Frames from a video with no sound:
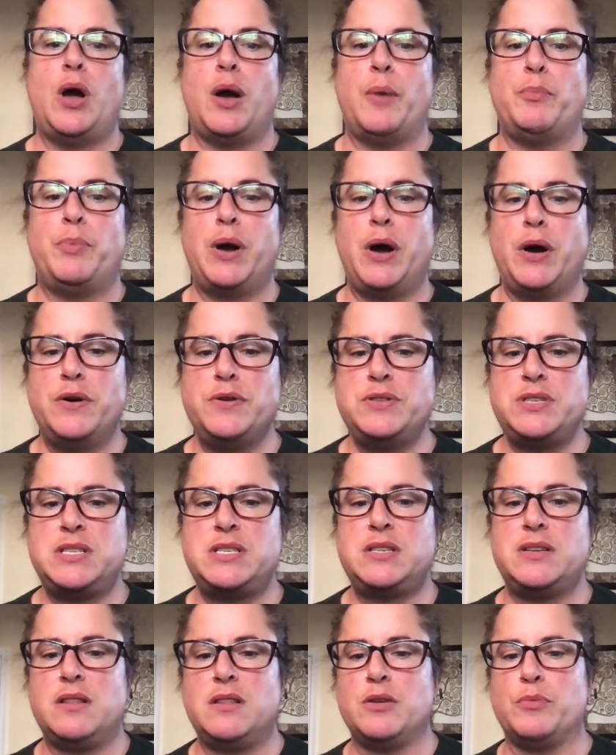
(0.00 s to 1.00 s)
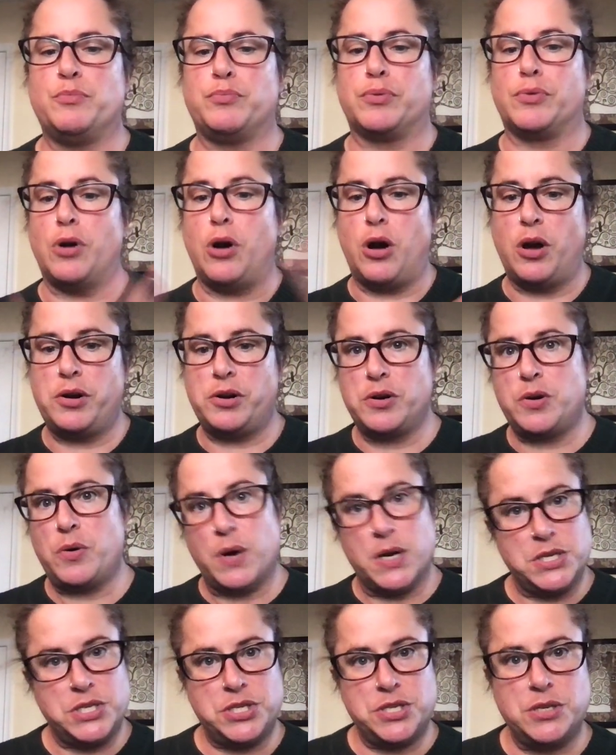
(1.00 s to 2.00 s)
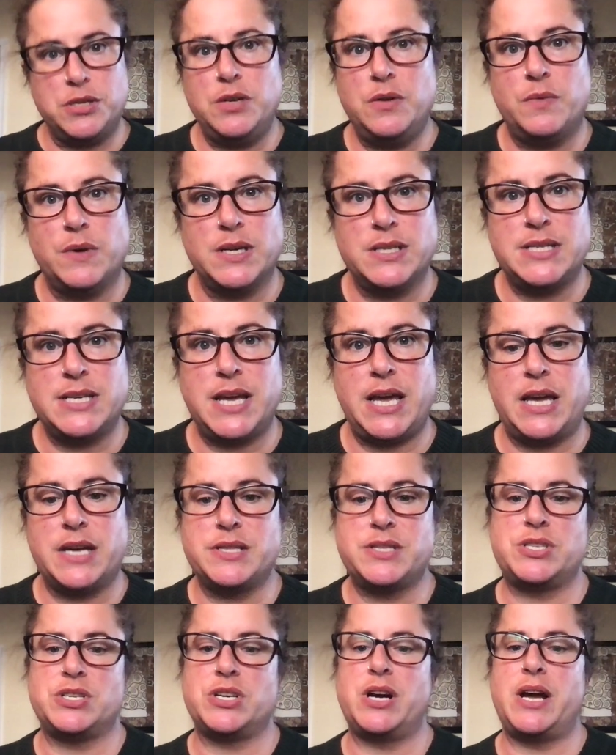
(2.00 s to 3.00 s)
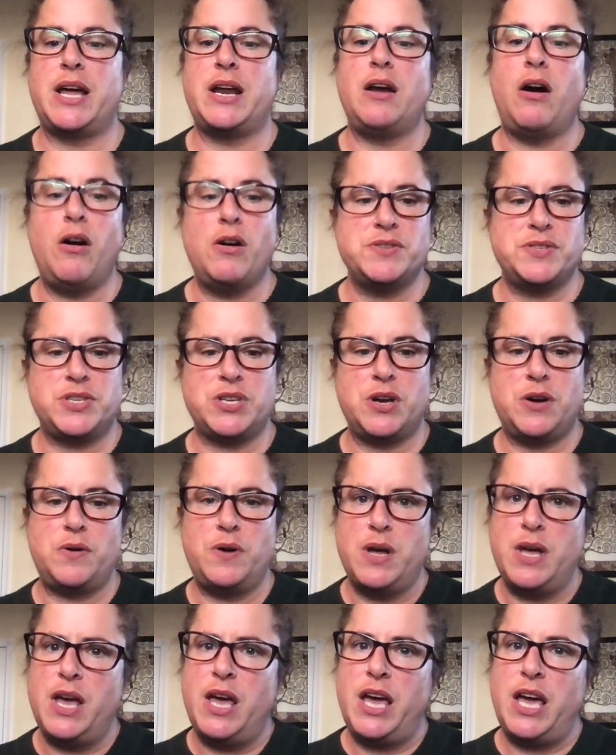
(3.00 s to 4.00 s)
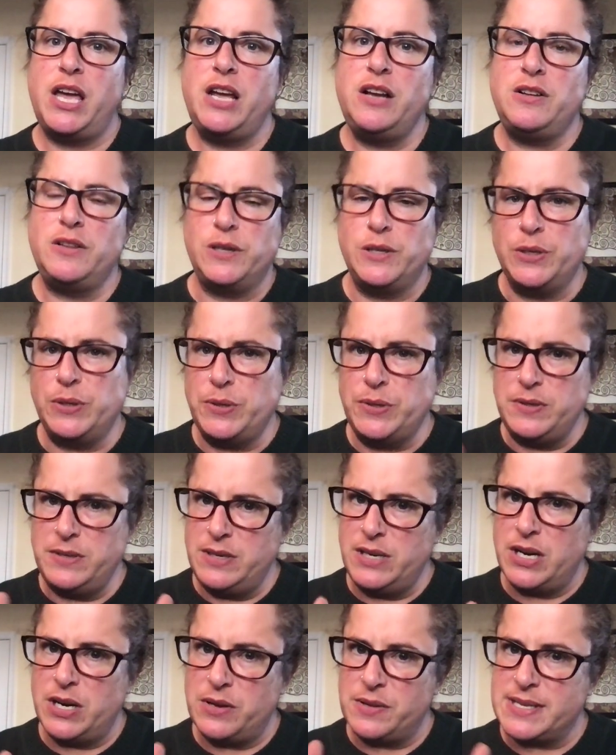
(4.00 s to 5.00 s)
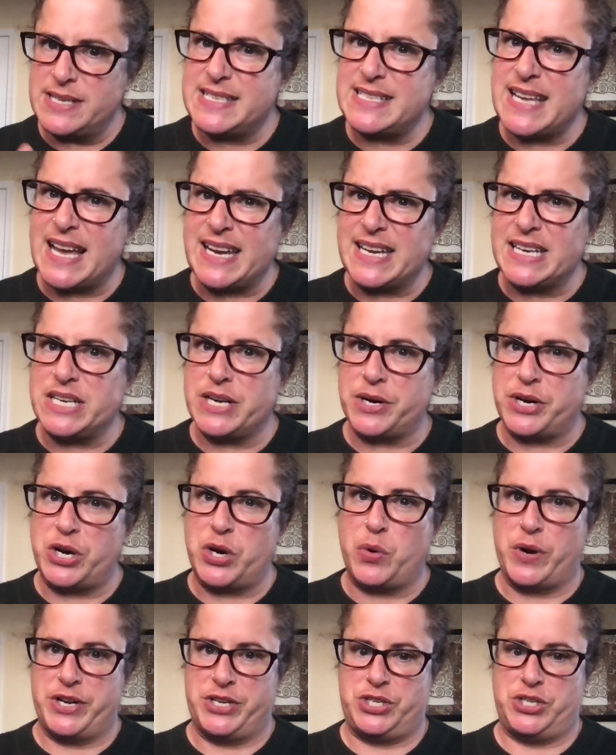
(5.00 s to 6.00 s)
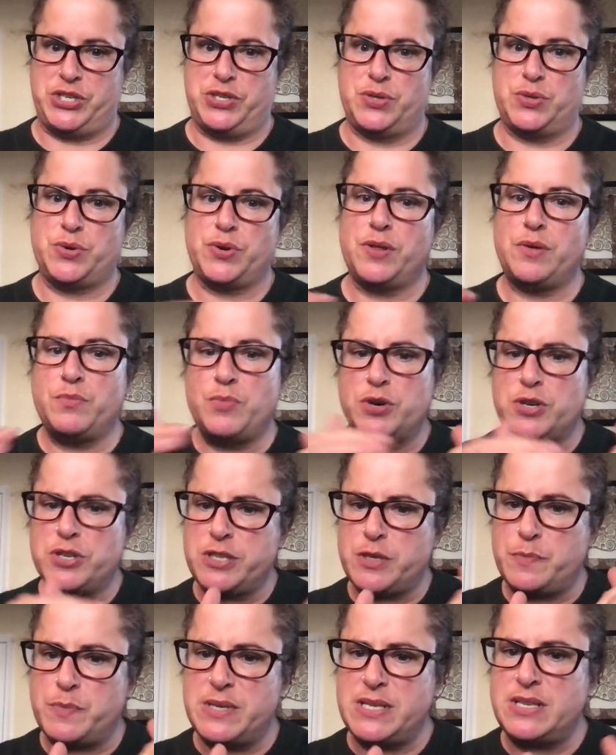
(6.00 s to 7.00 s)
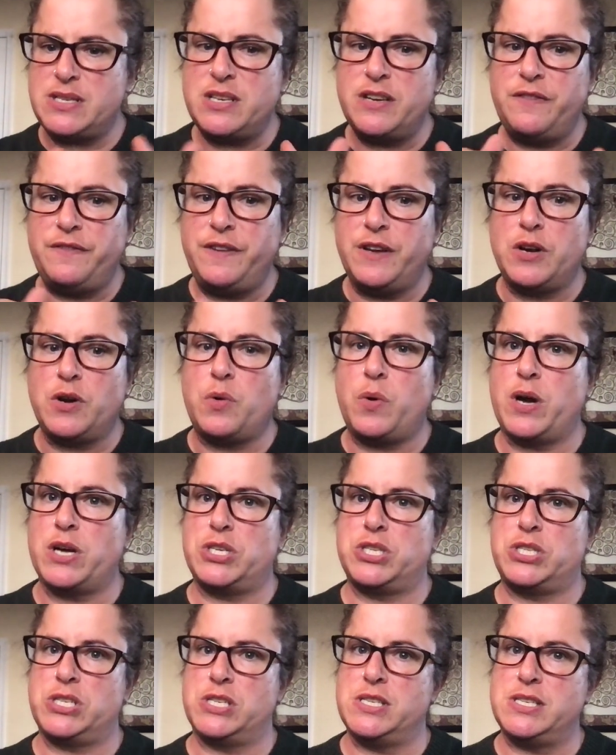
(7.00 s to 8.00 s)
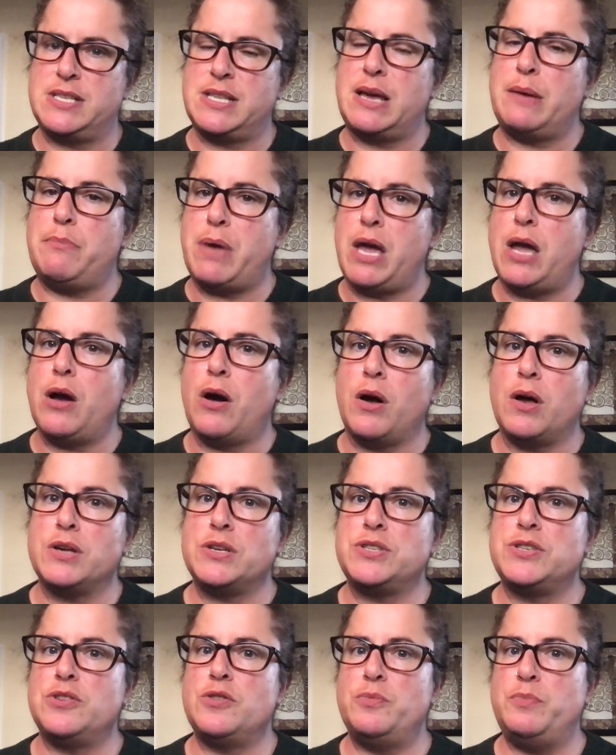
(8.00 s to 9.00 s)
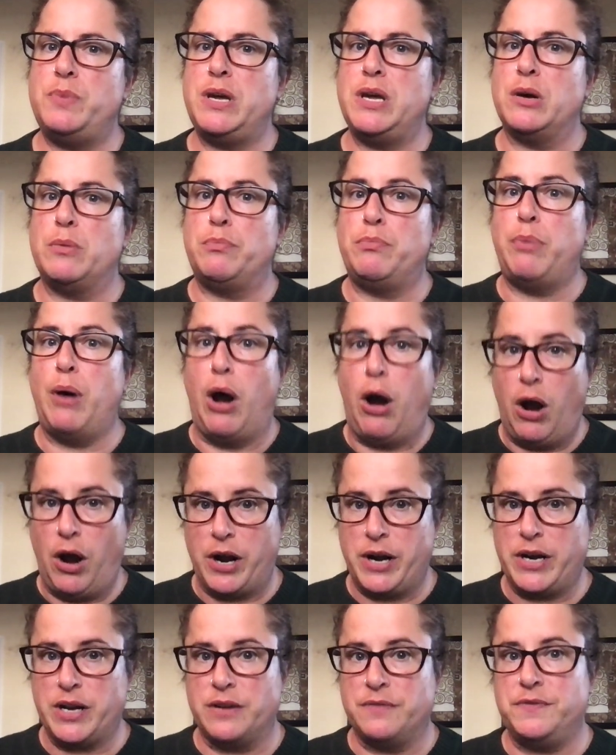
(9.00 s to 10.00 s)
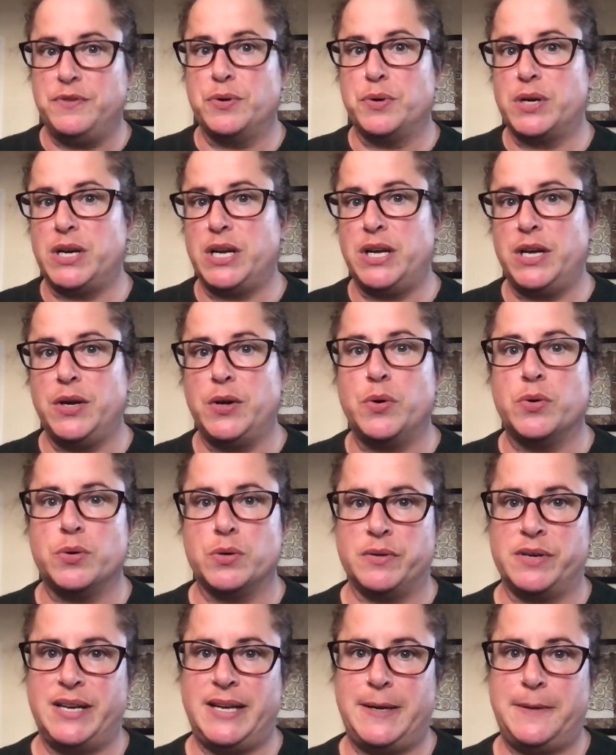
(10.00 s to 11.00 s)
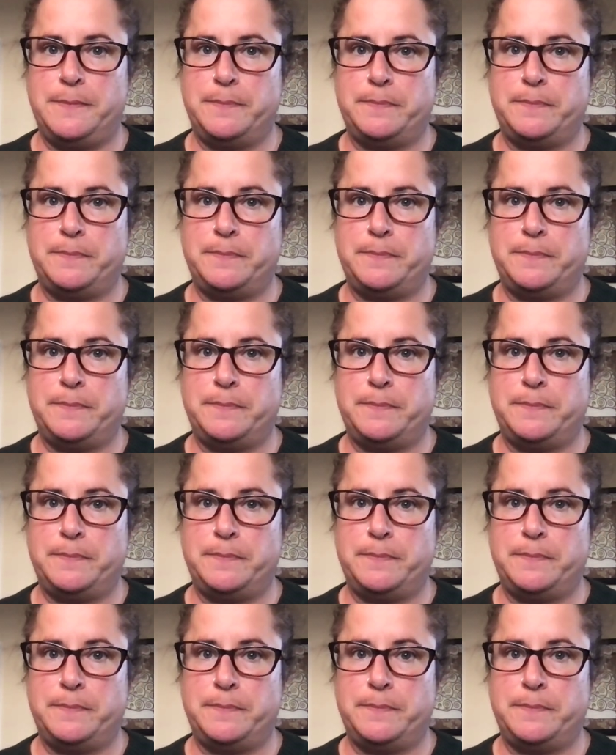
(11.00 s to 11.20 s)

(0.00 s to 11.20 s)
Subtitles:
Post the broader question you want to answer and also include, the secondary questions or the more specific questions that may also be a part of your inquiry.